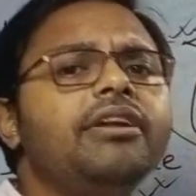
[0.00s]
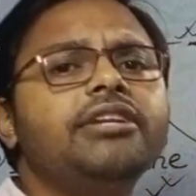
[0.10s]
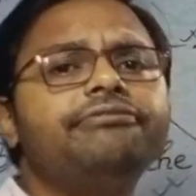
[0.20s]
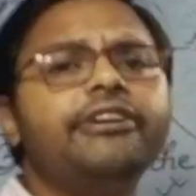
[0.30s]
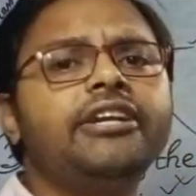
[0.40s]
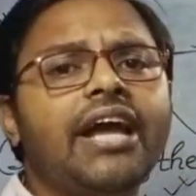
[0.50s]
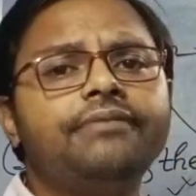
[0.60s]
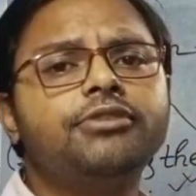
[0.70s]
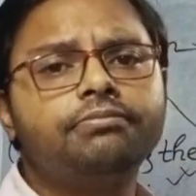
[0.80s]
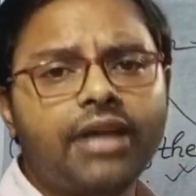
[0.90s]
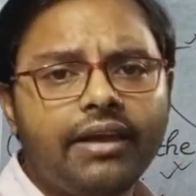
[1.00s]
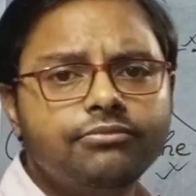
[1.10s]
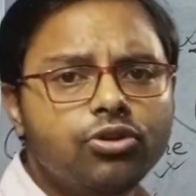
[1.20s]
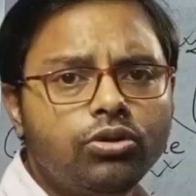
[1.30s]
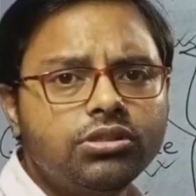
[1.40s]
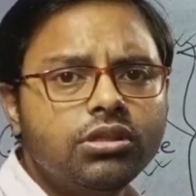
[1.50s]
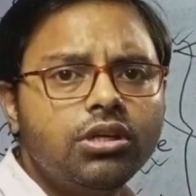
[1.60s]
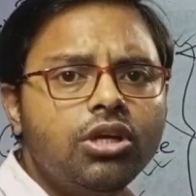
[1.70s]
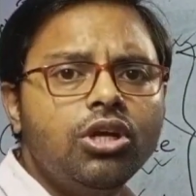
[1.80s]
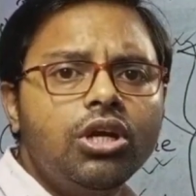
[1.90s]
different types of time zones,
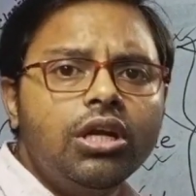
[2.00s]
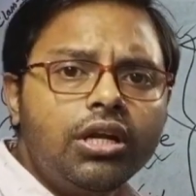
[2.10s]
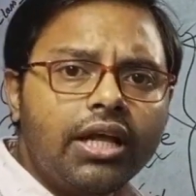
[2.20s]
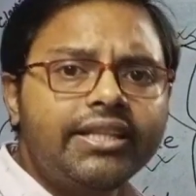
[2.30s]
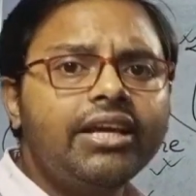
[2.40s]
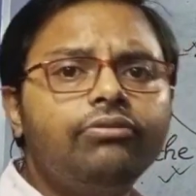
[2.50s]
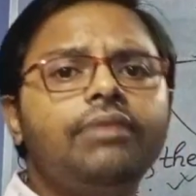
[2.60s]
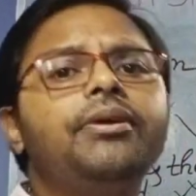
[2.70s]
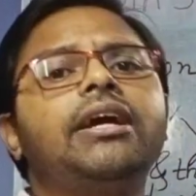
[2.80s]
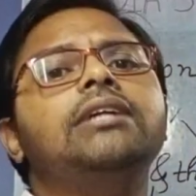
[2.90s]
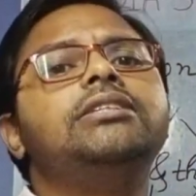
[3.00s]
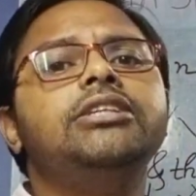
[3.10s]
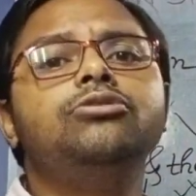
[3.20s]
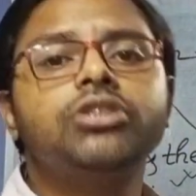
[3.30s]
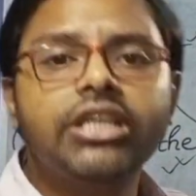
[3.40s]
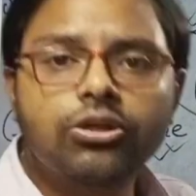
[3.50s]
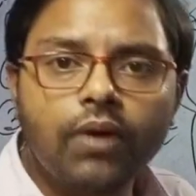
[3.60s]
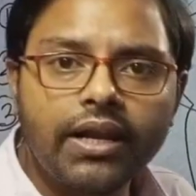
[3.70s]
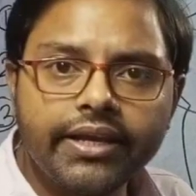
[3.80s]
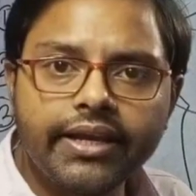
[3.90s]
nothing will be continued
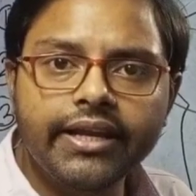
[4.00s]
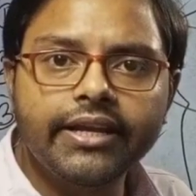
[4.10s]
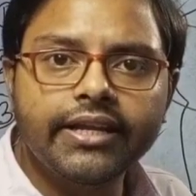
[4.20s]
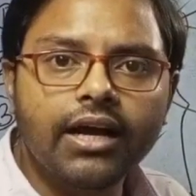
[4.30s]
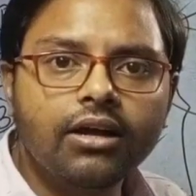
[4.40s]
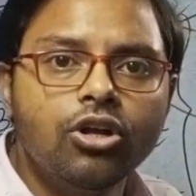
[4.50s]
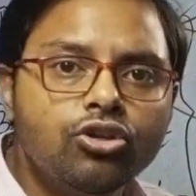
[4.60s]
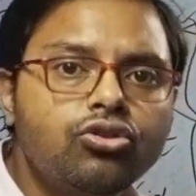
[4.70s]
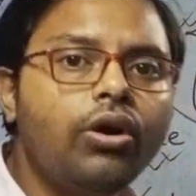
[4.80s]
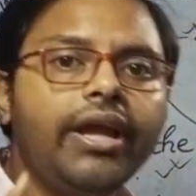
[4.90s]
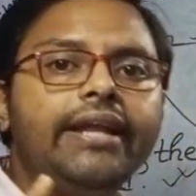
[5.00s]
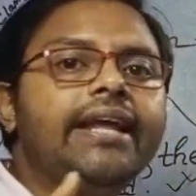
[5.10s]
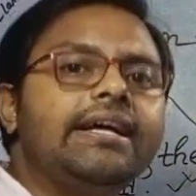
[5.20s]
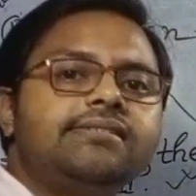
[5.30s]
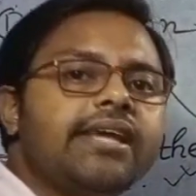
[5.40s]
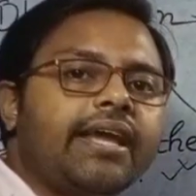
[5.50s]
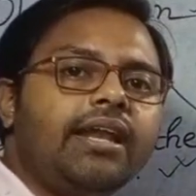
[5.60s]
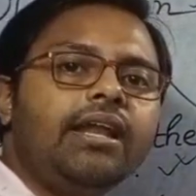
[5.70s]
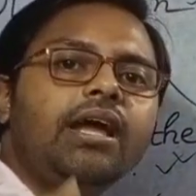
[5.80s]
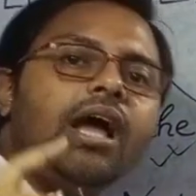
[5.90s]
equally in India. So India has
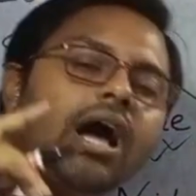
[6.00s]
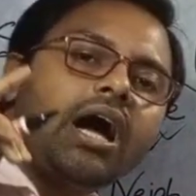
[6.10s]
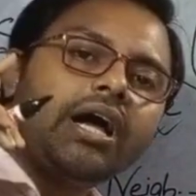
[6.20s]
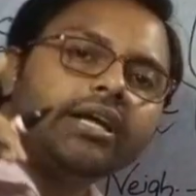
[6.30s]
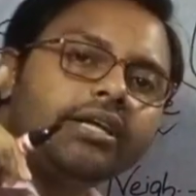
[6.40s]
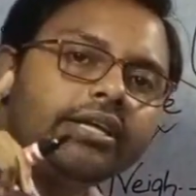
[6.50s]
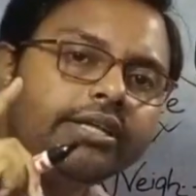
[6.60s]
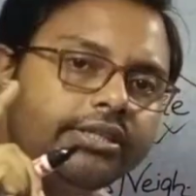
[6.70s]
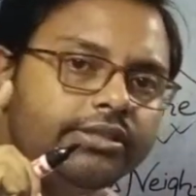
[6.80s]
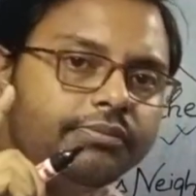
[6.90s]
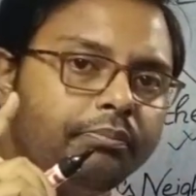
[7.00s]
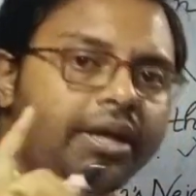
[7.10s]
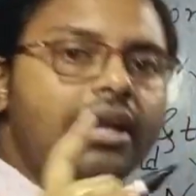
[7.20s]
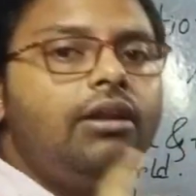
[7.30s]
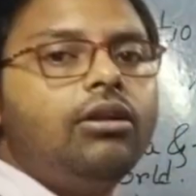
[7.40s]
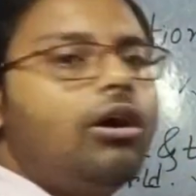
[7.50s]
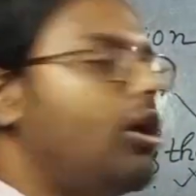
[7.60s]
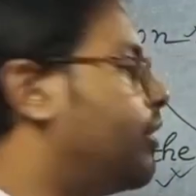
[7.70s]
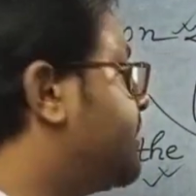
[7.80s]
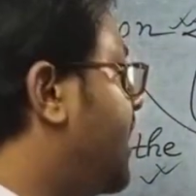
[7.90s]
taken a middle
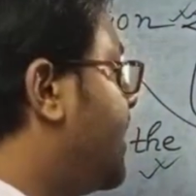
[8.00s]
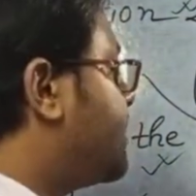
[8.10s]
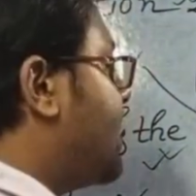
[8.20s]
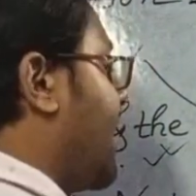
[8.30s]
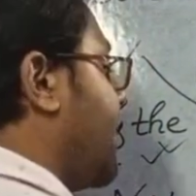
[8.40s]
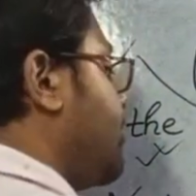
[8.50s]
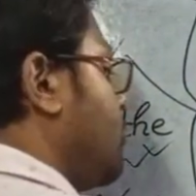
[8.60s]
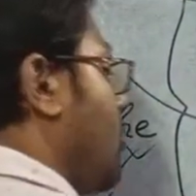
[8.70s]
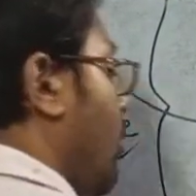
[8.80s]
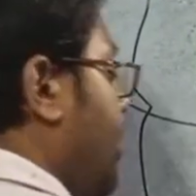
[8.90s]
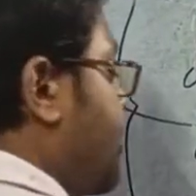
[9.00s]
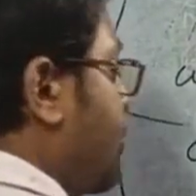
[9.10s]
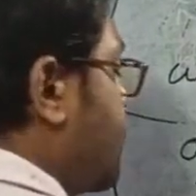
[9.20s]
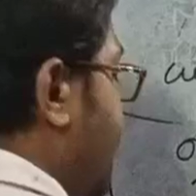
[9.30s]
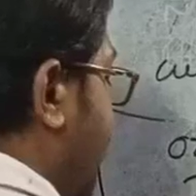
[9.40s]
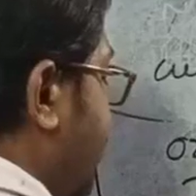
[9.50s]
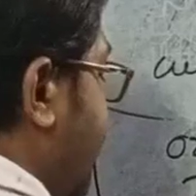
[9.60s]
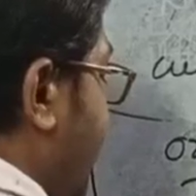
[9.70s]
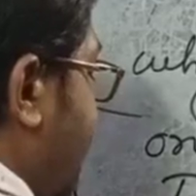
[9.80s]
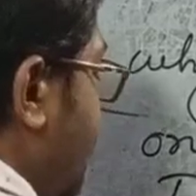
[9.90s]
of its longitudes, that is
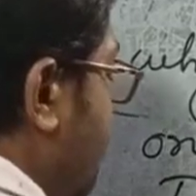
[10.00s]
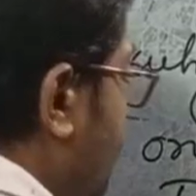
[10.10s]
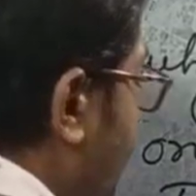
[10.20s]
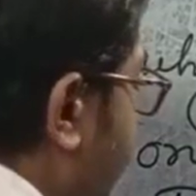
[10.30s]
82